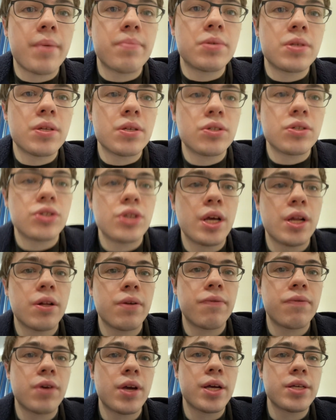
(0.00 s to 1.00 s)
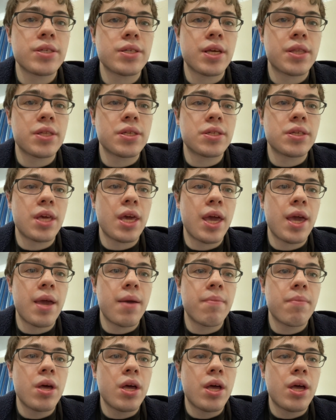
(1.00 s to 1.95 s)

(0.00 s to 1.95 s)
to the channel if you guys like this game